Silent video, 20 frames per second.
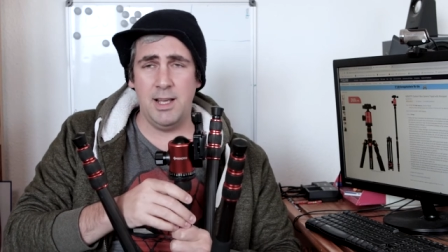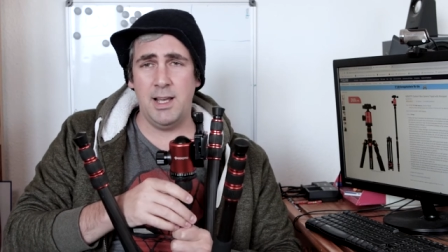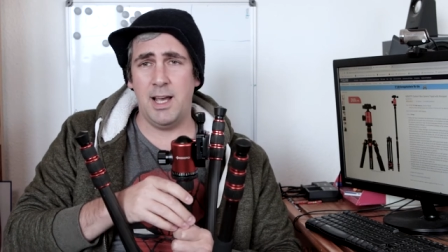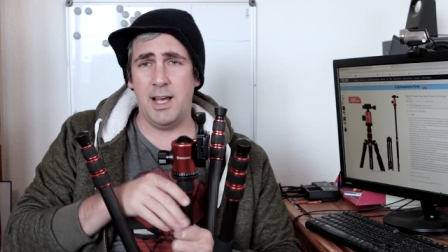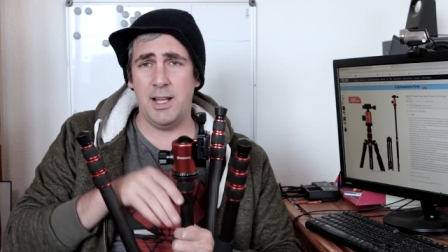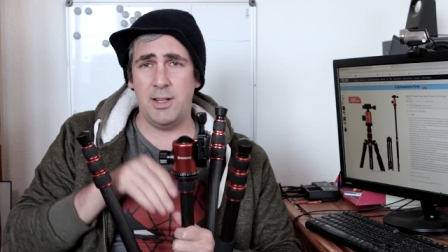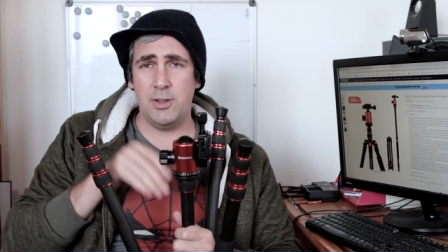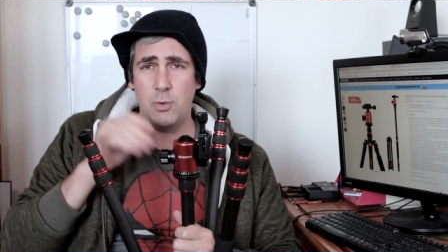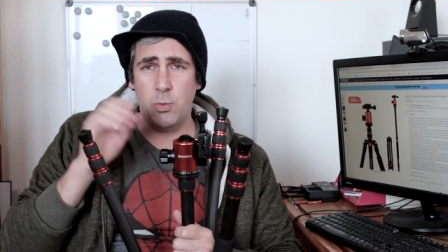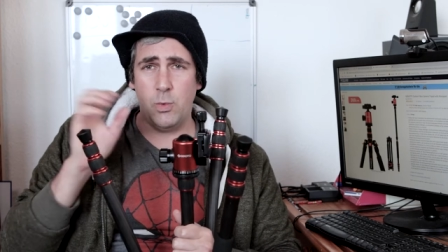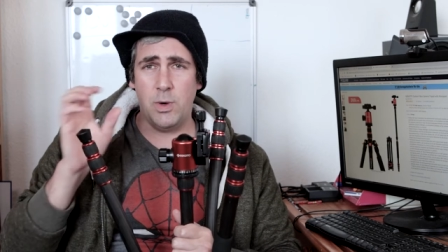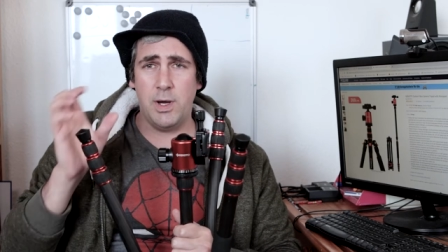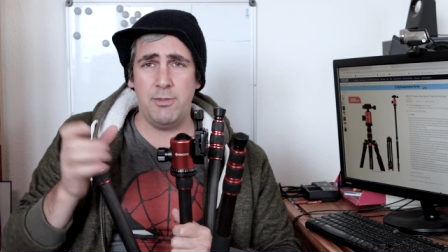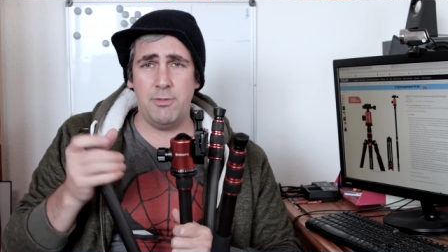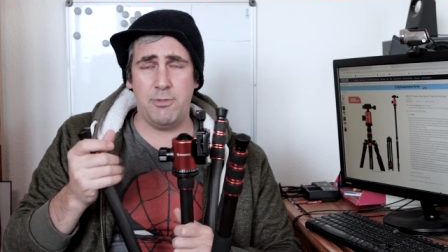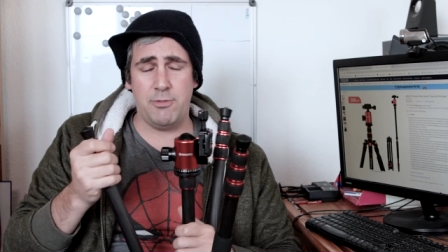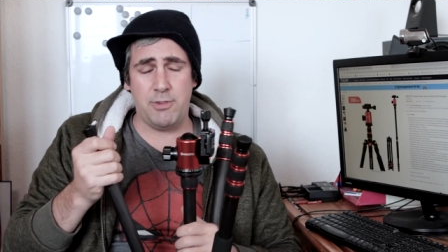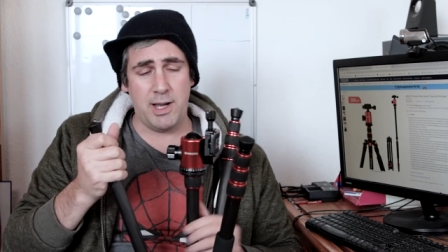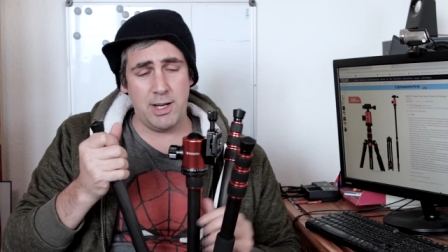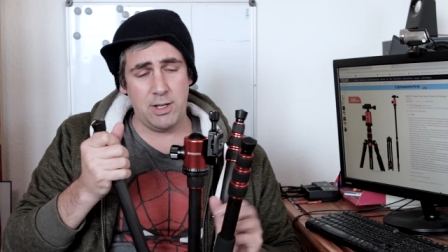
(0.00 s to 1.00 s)
And the
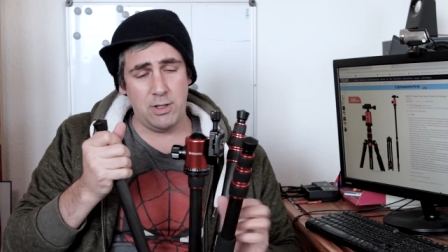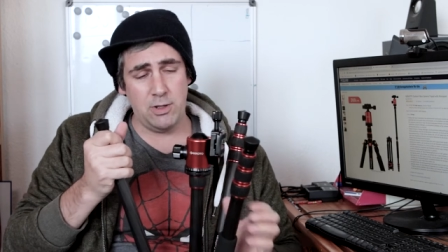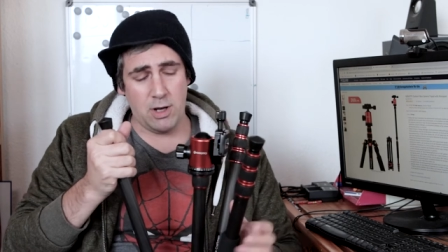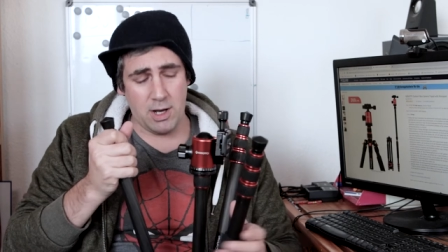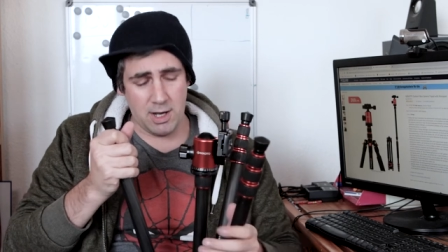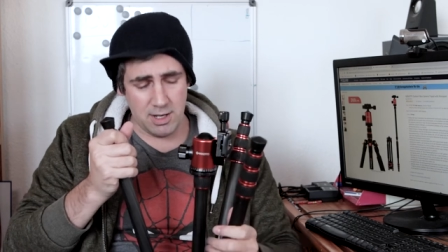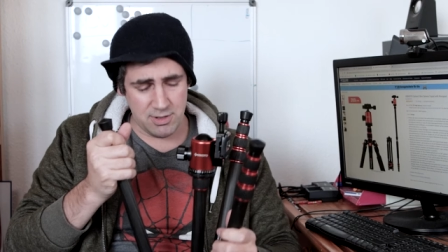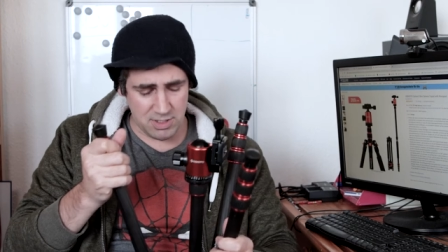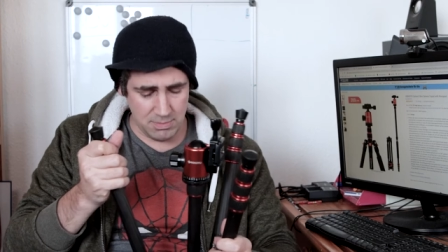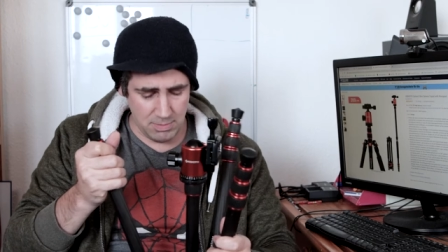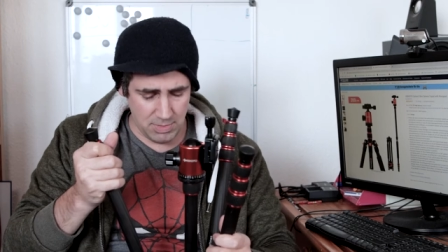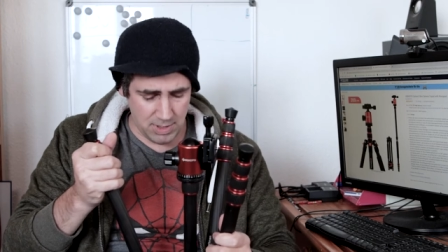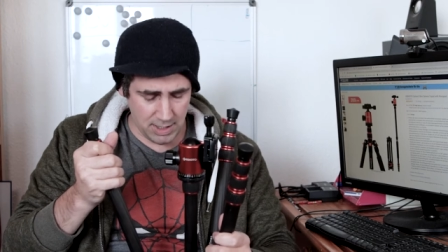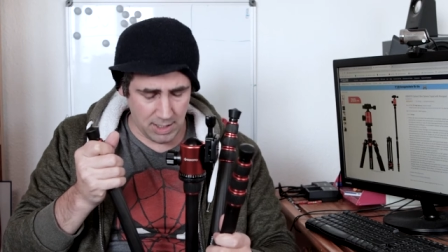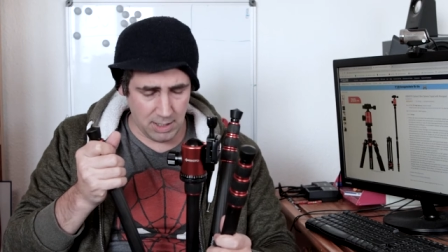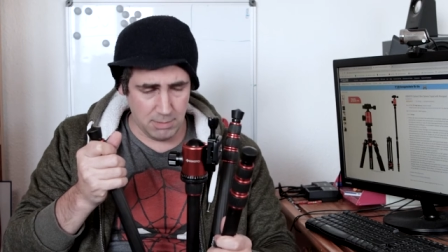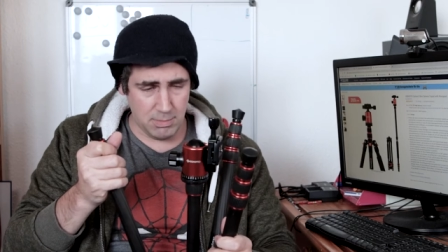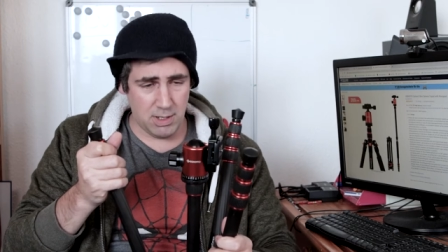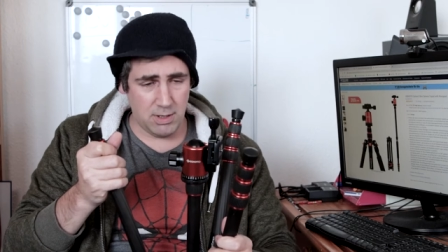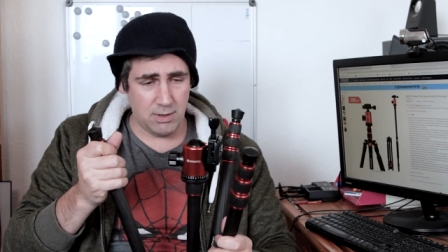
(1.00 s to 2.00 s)
one final awesome
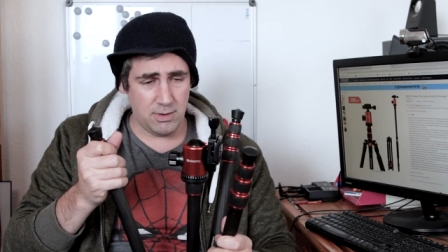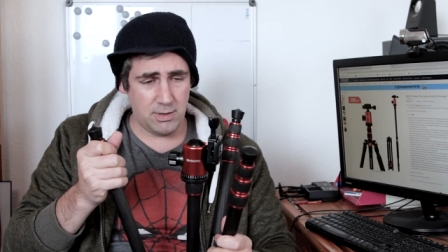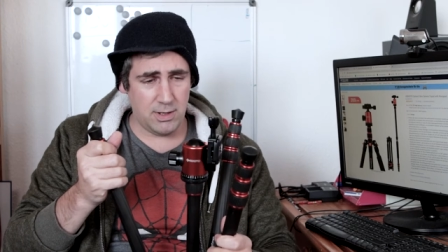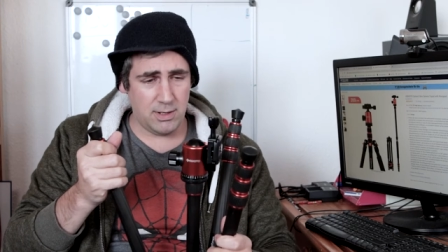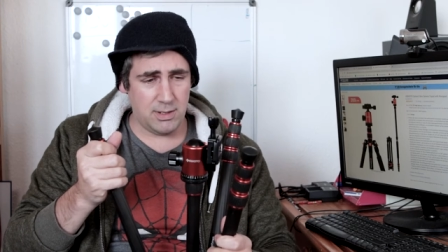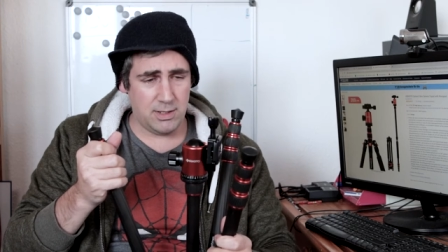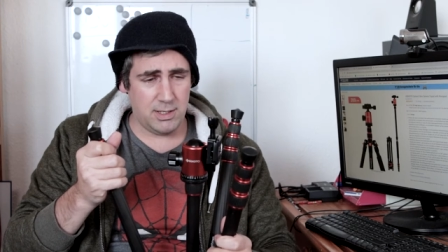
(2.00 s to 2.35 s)
thing about